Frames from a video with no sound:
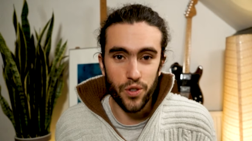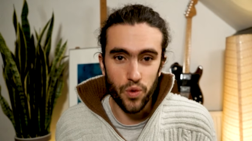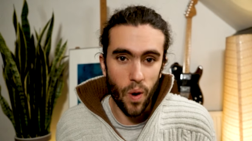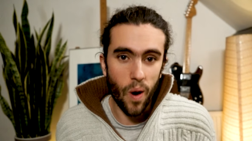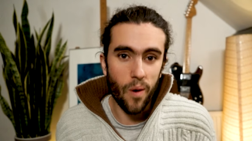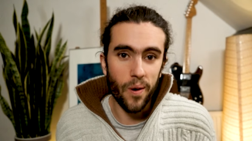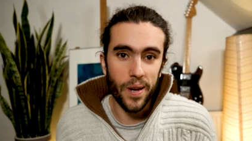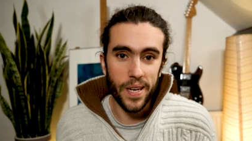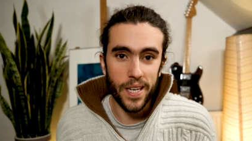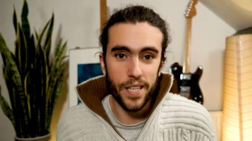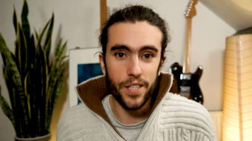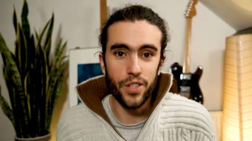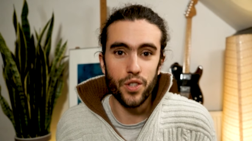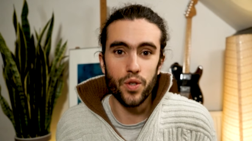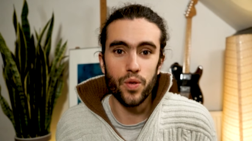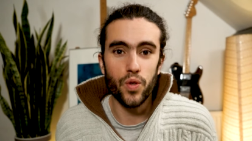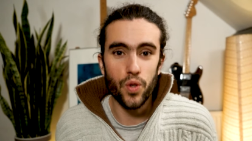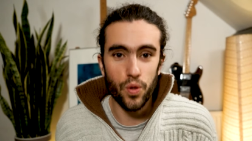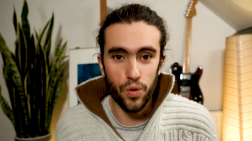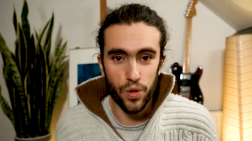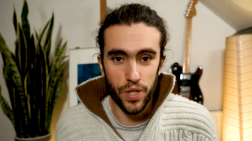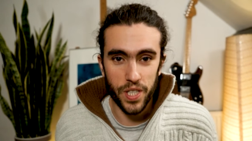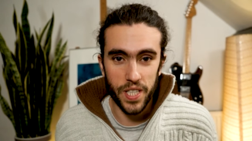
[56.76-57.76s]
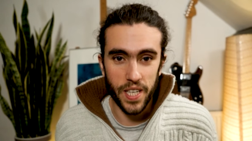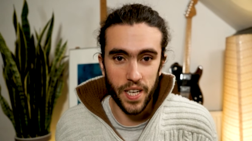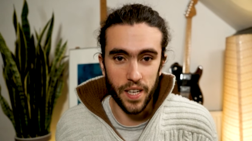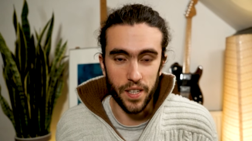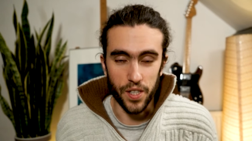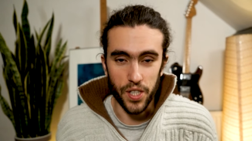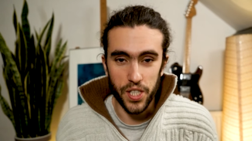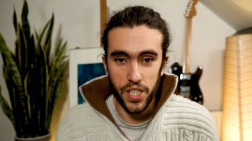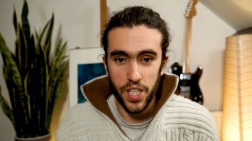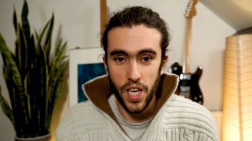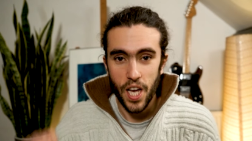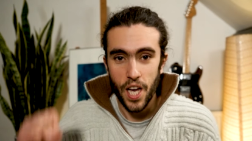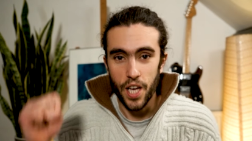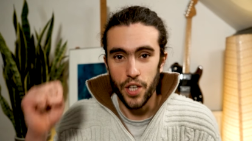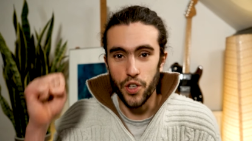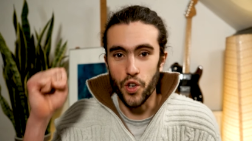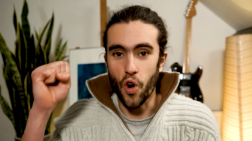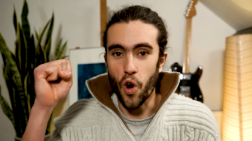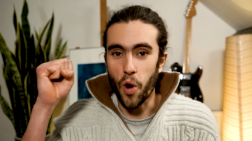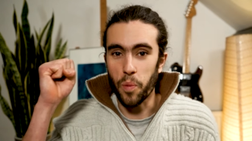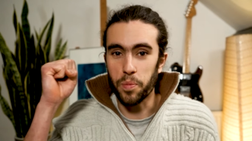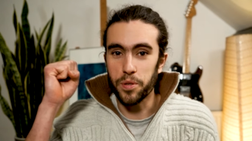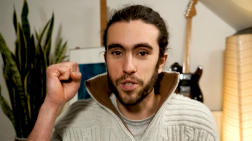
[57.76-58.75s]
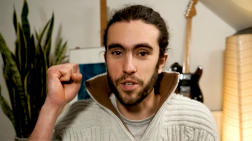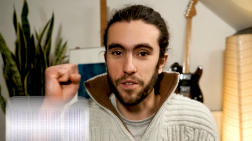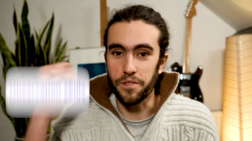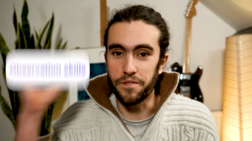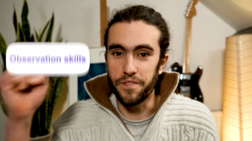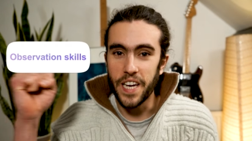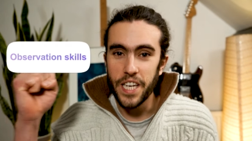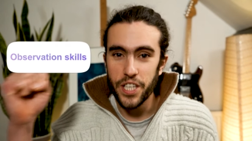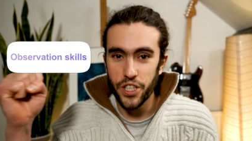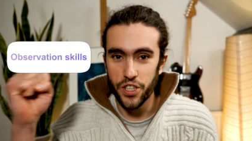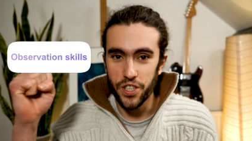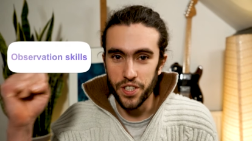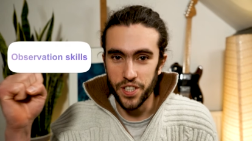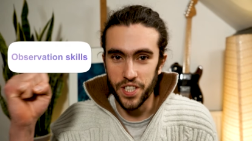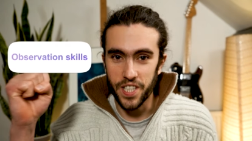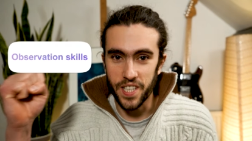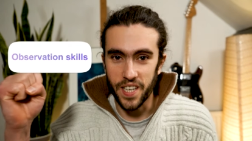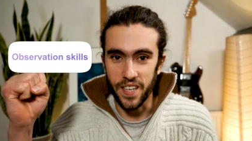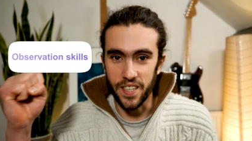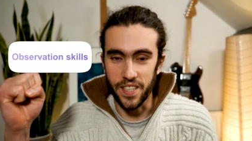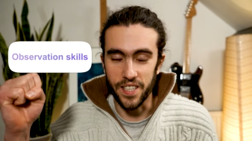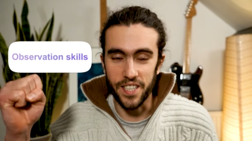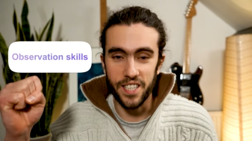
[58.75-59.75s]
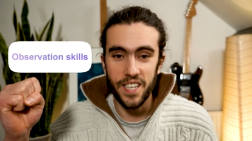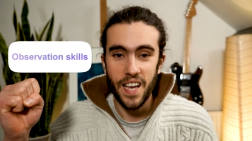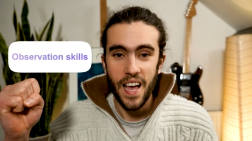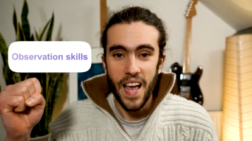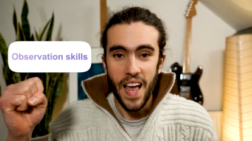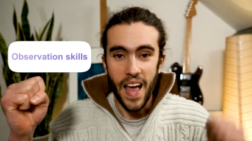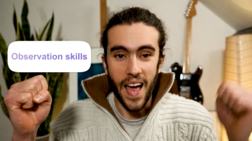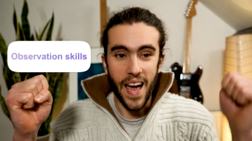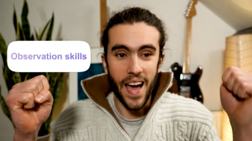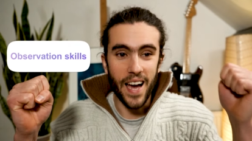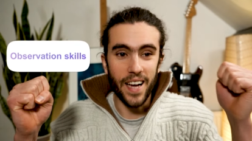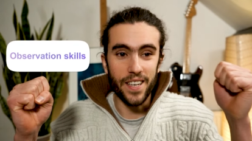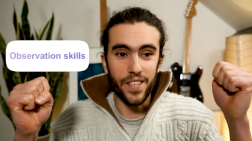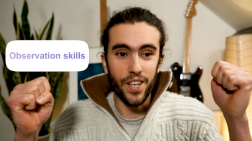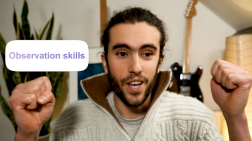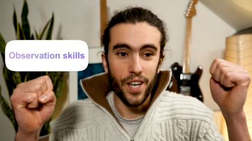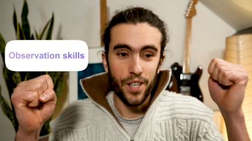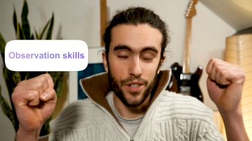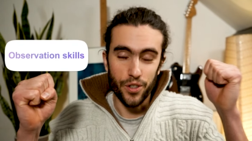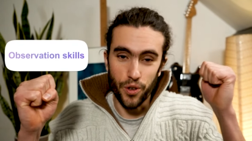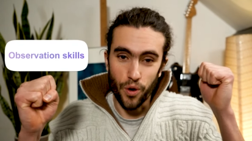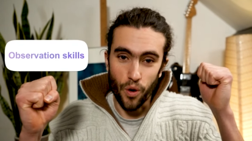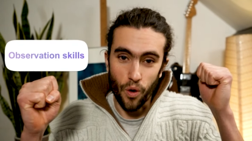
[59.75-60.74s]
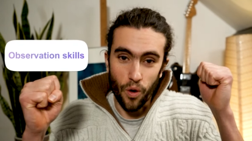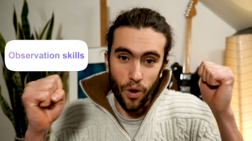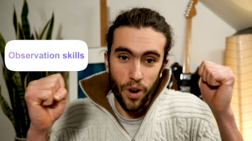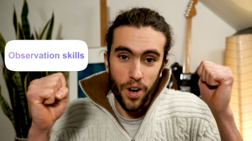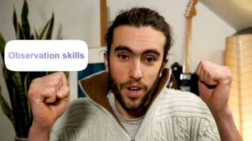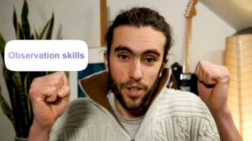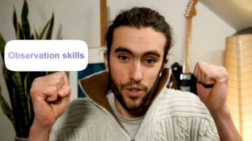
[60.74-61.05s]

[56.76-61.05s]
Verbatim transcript: drawing into two skills, your observation skills and your